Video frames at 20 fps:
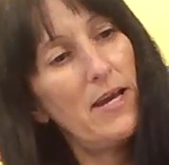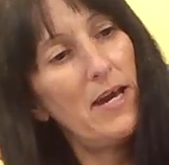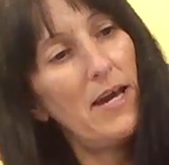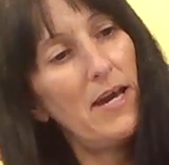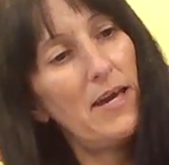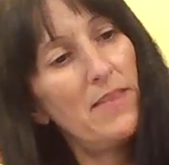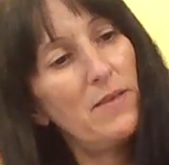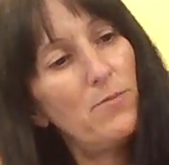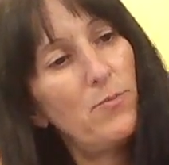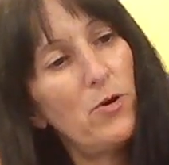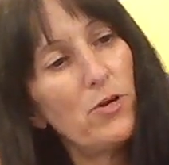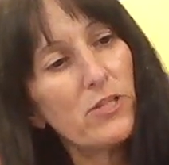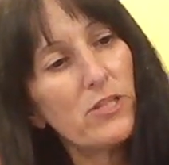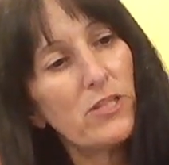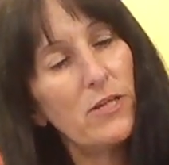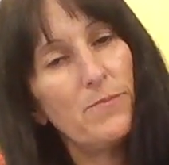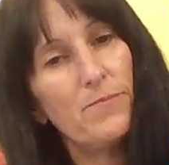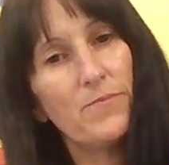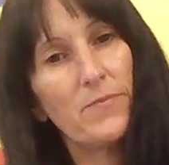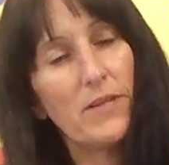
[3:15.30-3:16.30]
and the
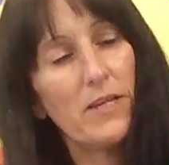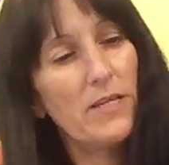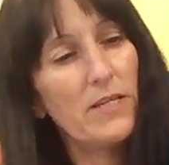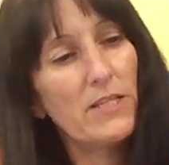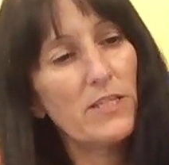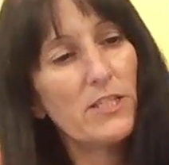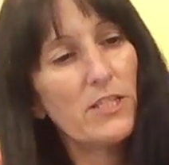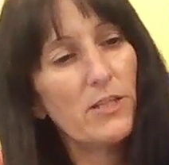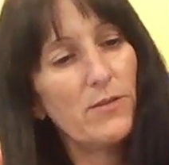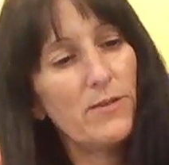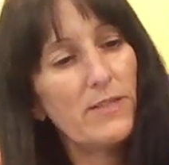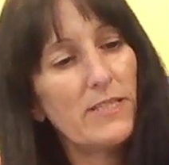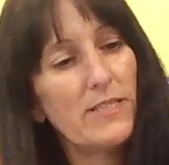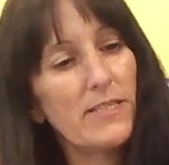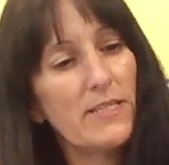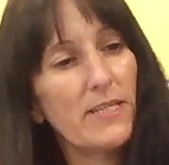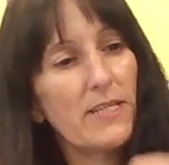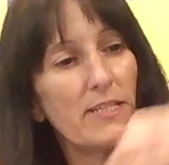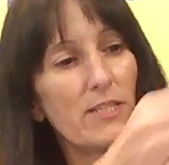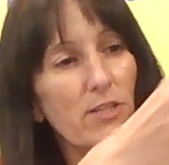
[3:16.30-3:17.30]
bottom, so it
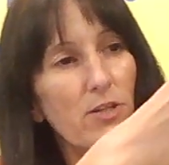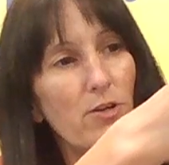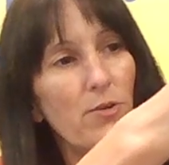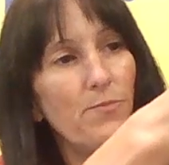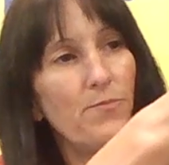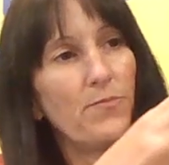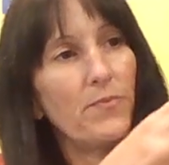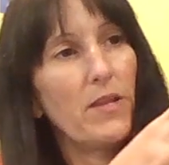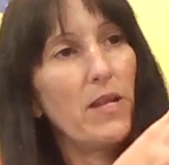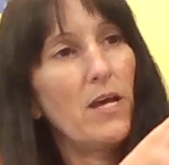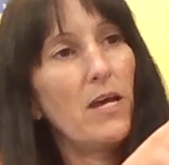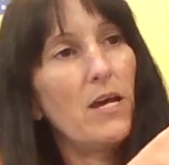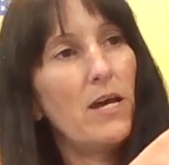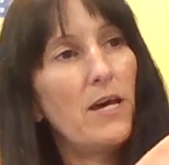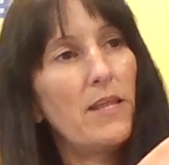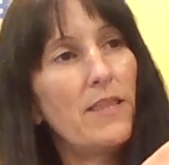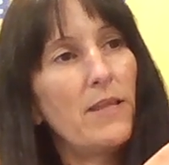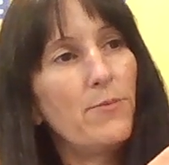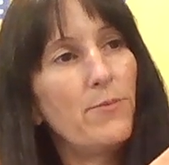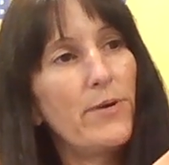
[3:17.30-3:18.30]
sticks on.
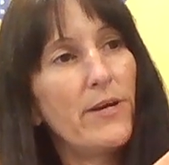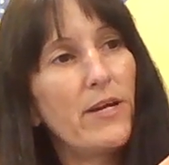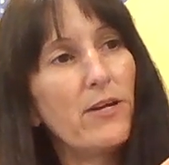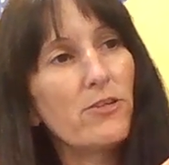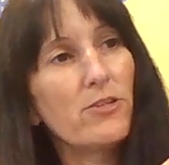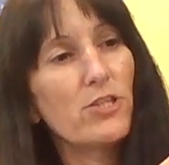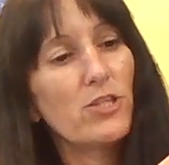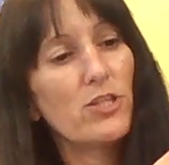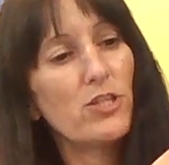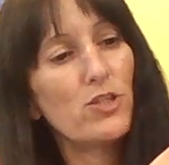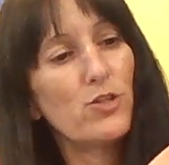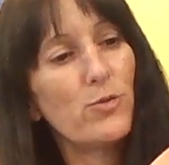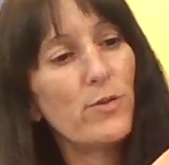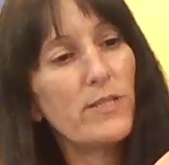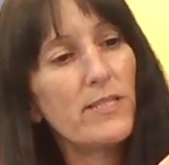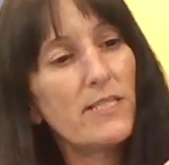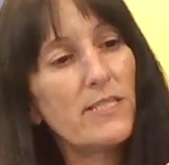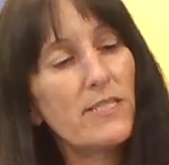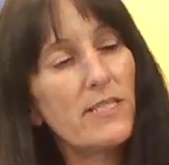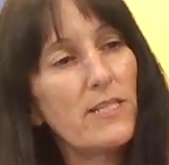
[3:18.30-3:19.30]
And then we're going to
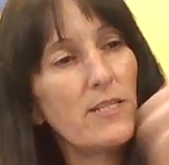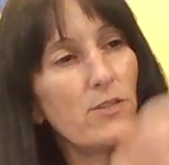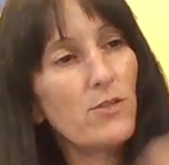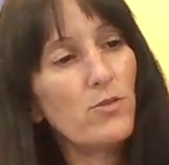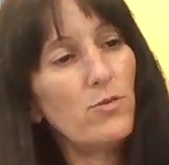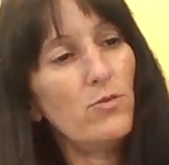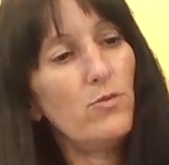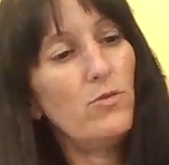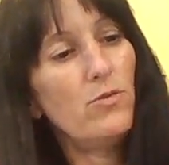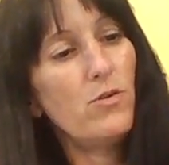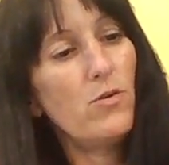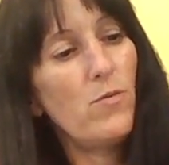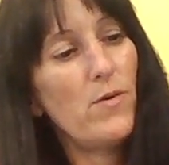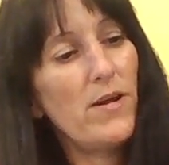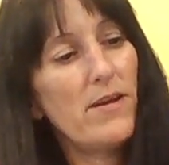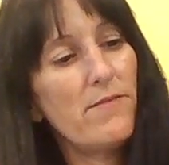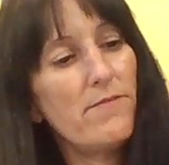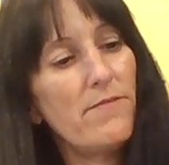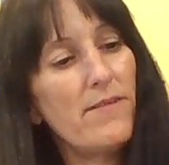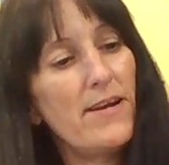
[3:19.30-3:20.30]
twist it all the
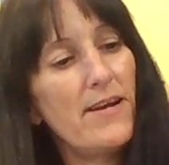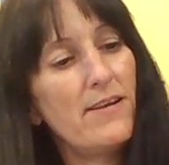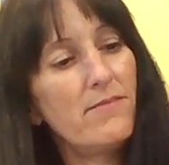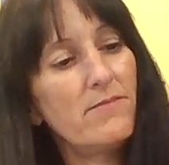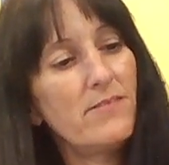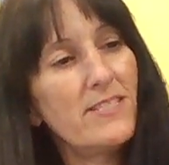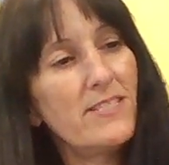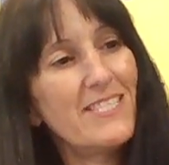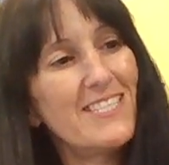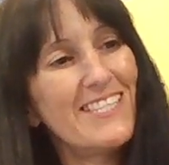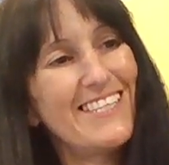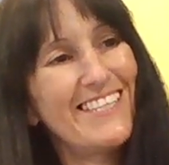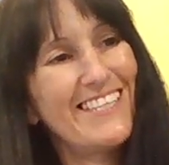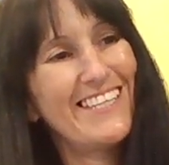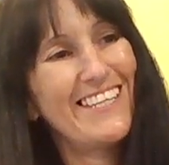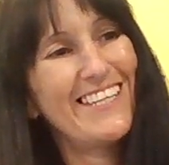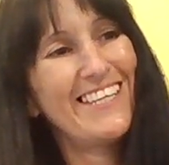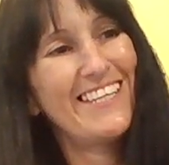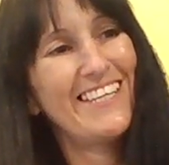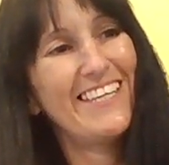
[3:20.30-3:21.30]
way around
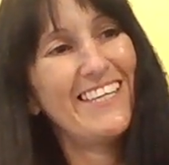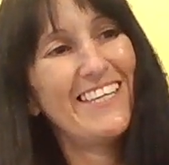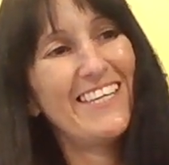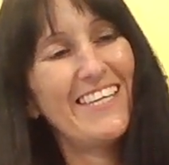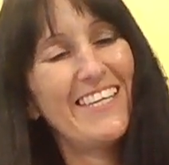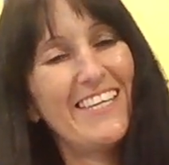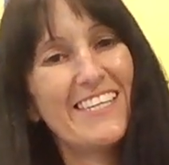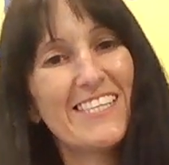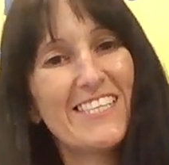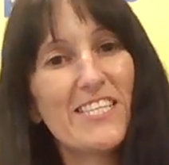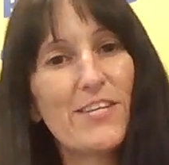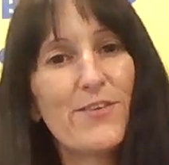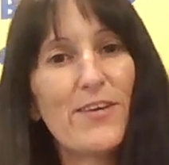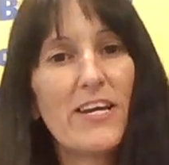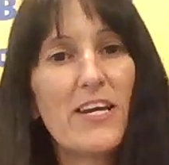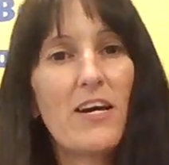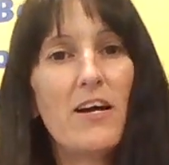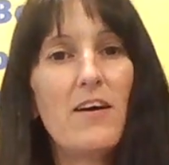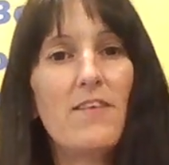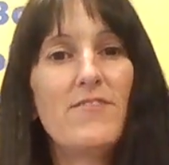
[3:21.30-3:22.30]
so
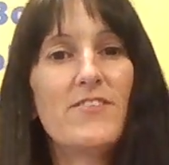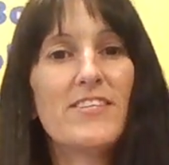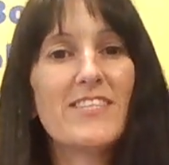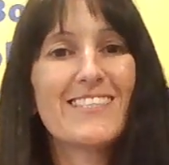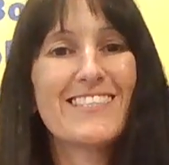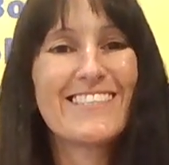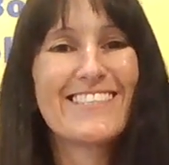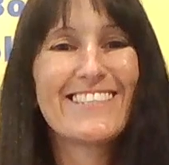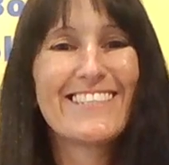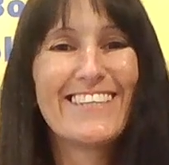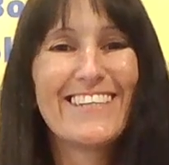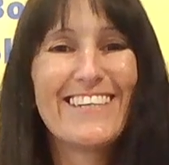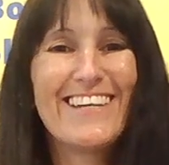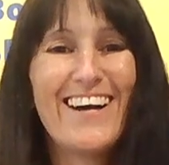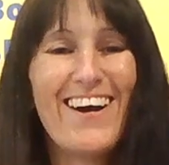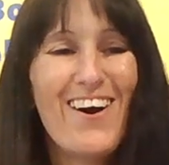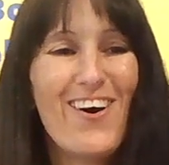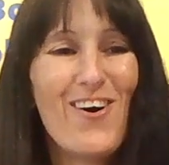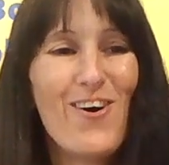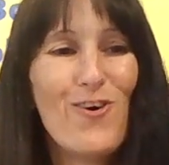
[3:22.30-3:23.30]
it covers
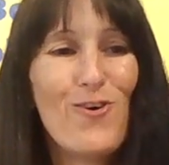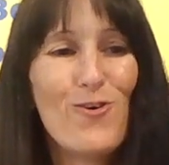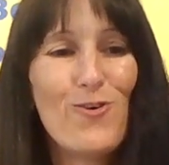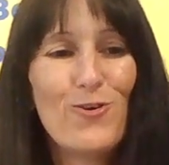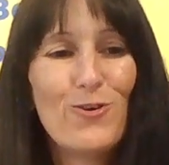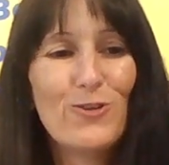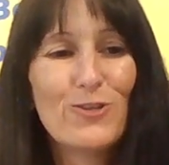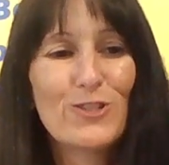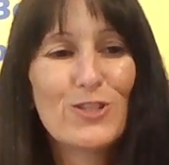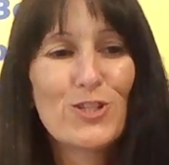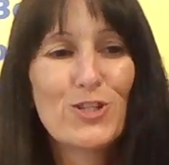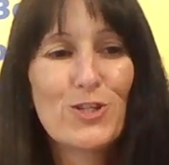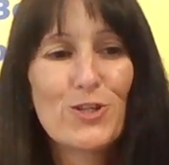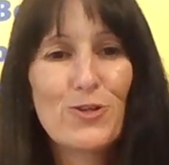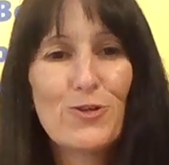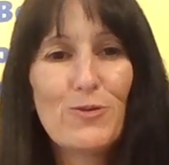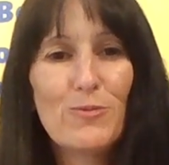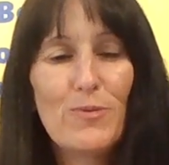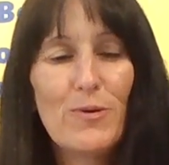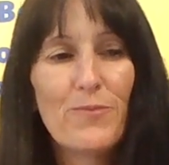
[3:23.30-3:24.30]
our whole
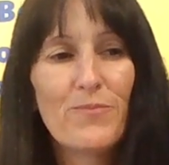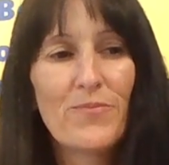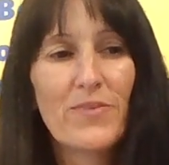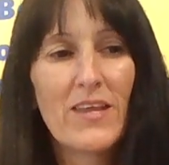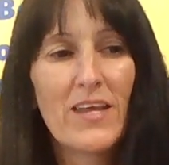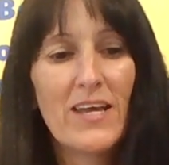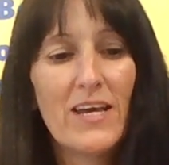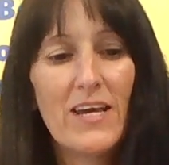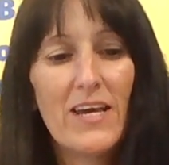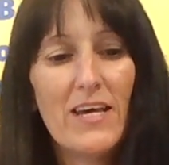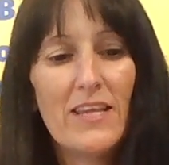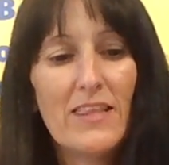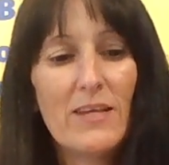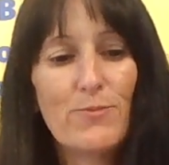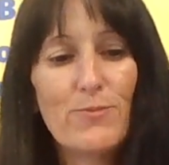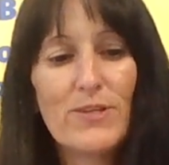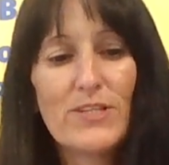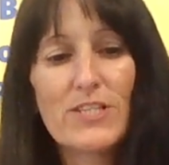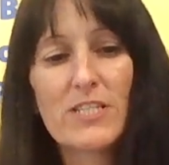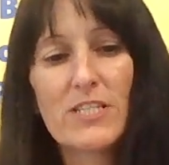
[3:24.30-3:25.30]
tube. And
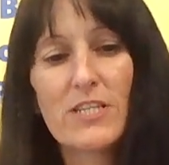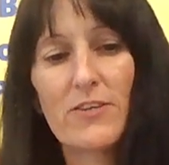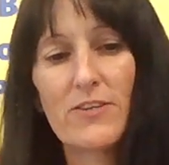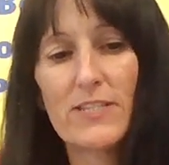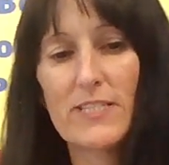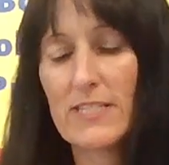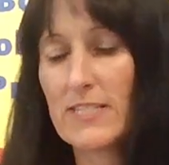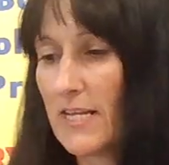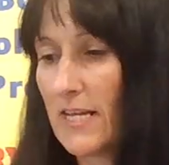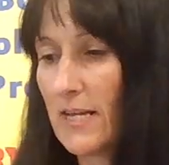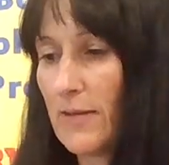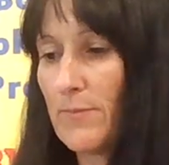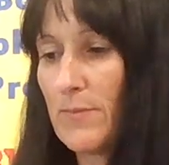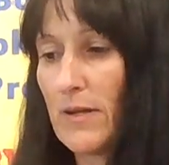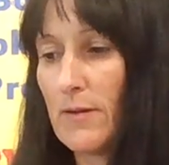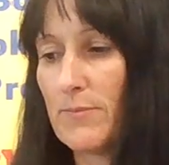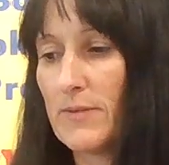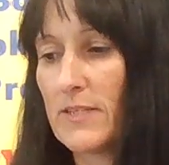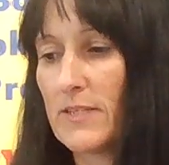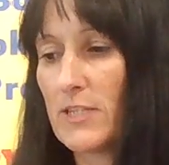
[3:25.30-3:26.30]
then we're just going to tape
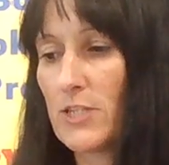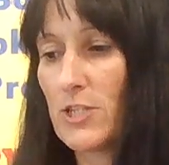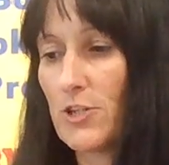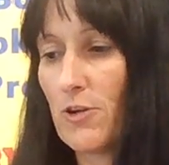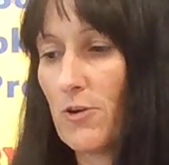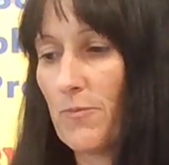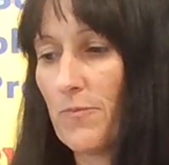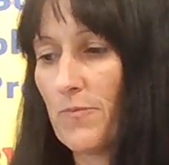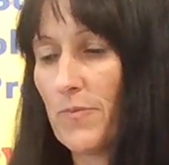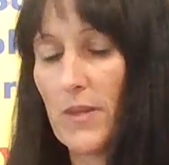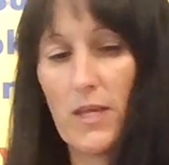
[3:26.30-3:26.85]
that bit too.